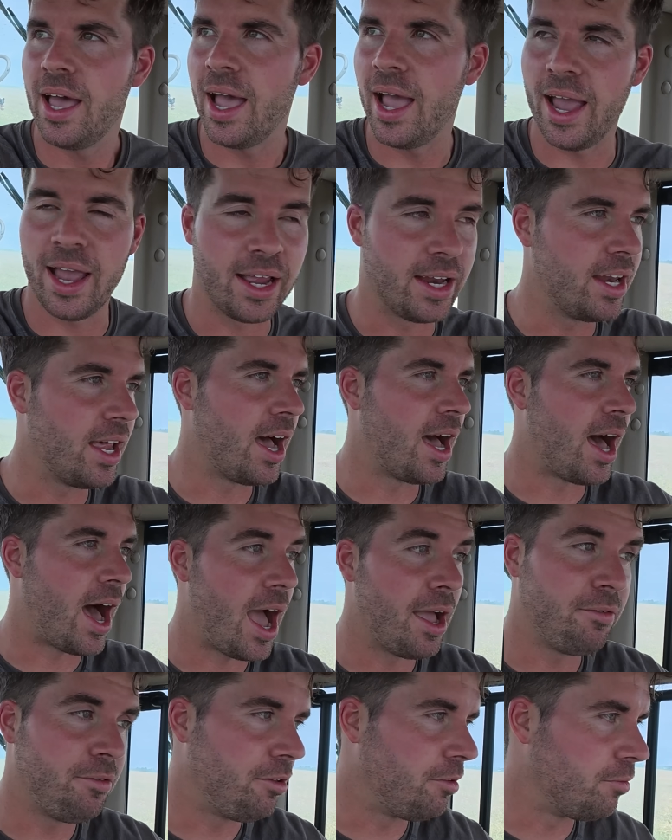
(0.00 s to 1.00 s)
And
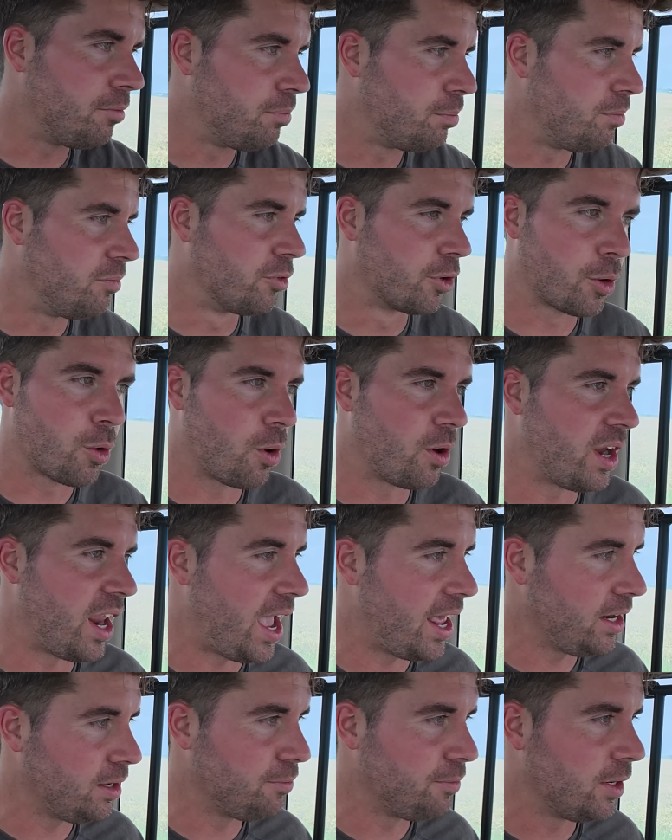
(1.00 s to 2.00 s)
I haven't even recorded
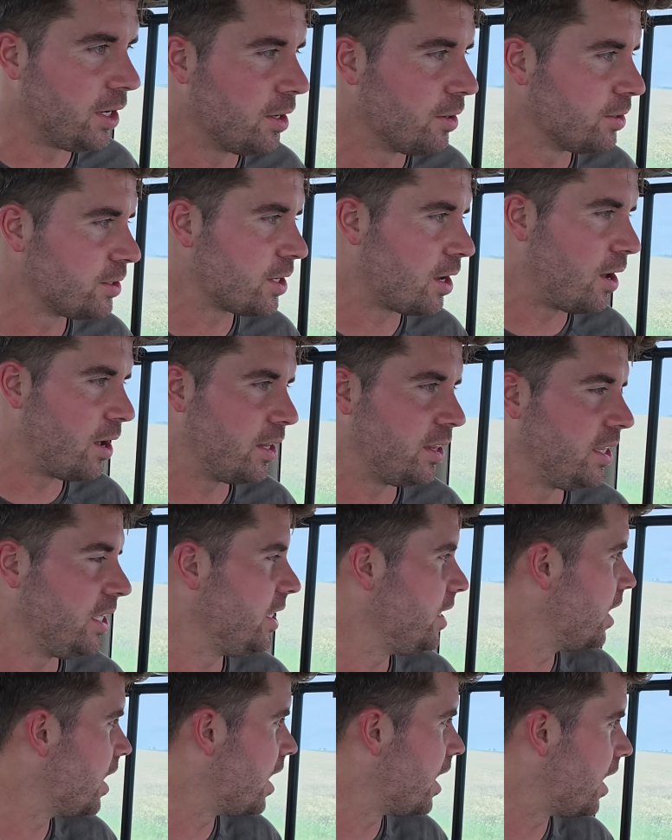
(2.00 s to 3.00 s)
any videos on
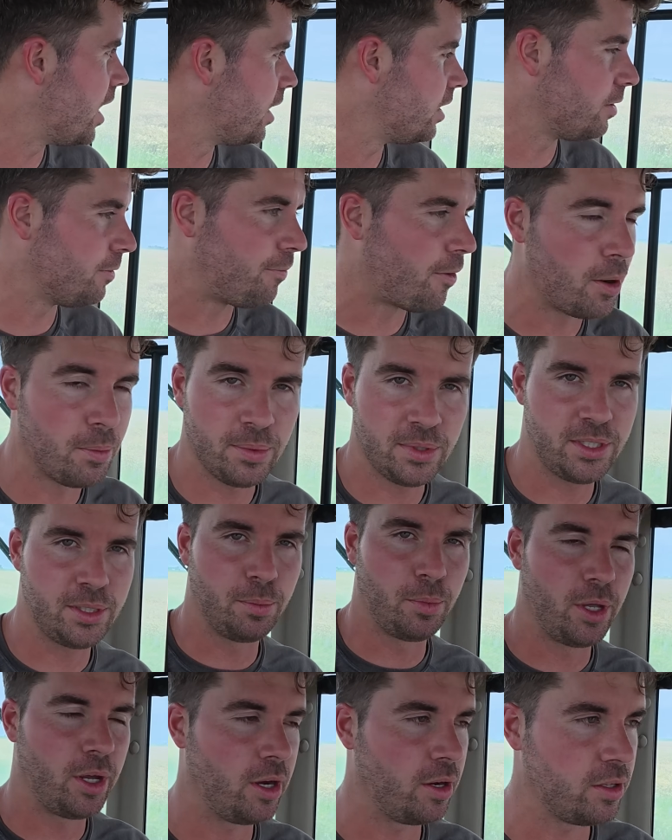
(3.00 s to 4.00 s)
the Farming
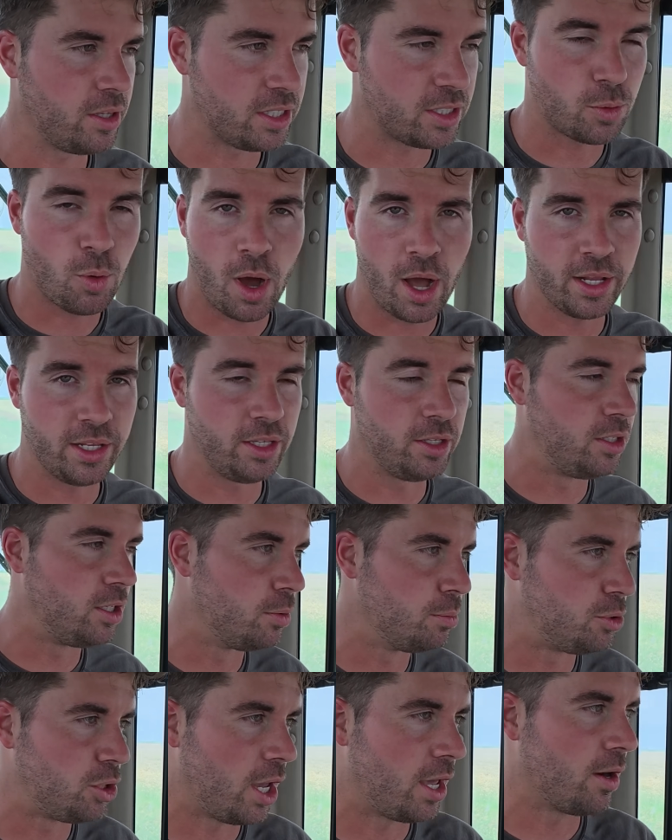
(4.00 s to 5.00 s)
Simulator, the Squad
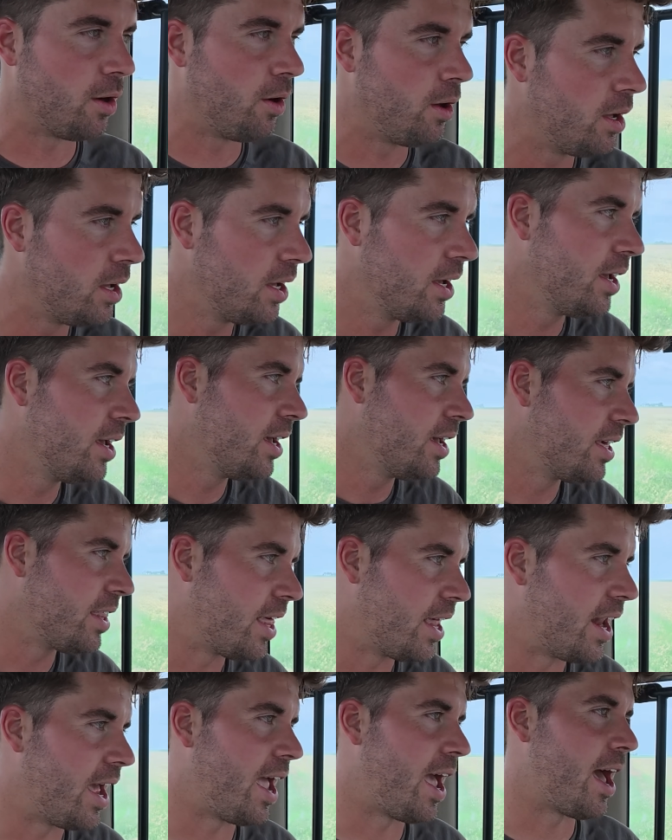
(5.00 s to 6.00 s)
YouTube channel
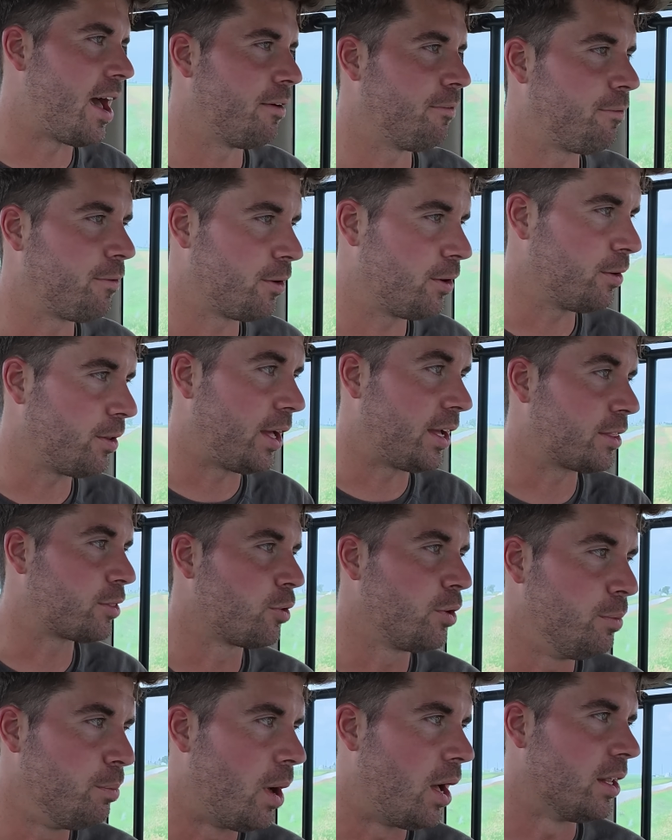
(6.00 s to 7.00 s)
that I have for like
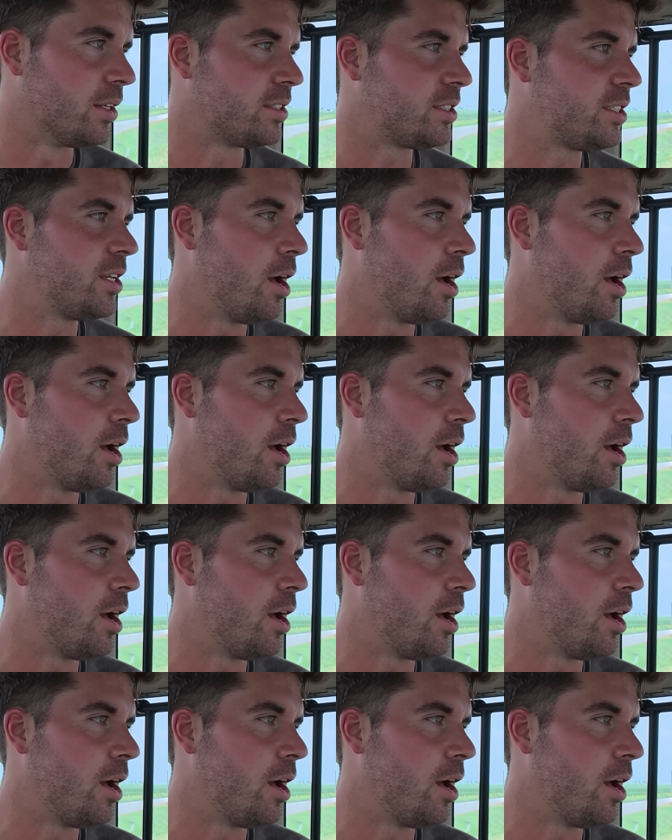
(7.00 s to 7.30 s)
3 months.